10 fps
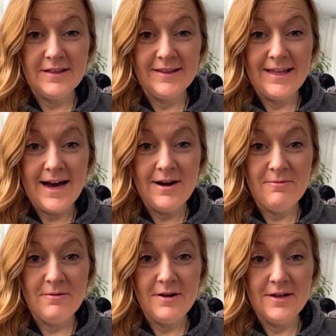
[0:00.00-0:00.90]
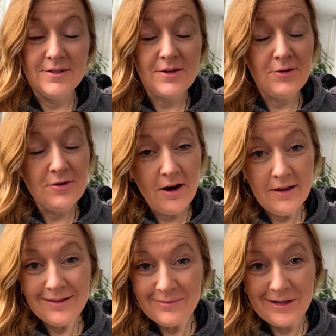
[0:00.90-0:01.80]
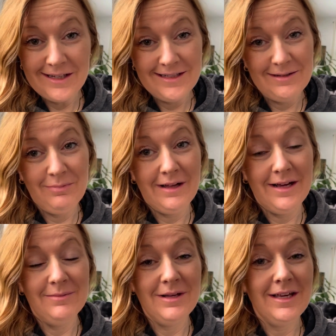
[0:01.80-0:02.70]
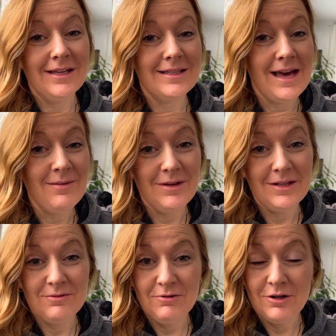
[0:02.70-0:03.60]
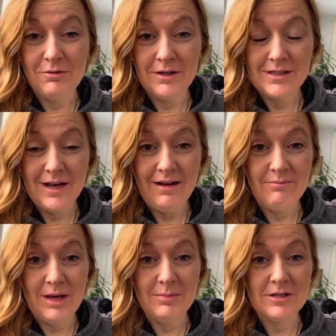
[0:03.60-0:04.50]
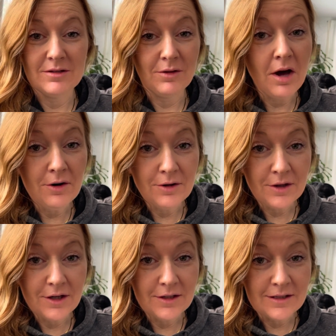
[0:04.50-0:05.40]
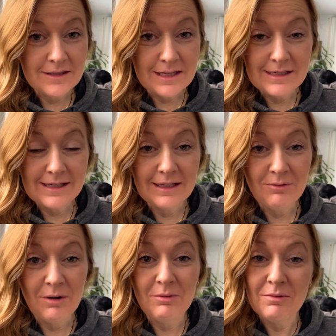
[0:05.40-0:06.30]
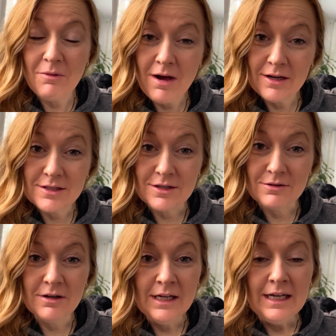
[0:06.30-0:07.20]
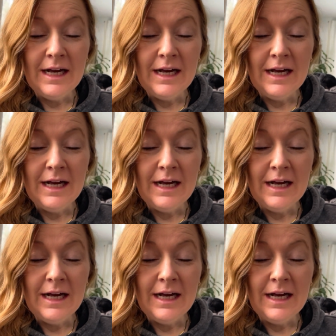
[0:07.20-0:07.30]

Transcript: That was not the best plan because that means we're going to have babies a lot earlier in the season than what we wanted to.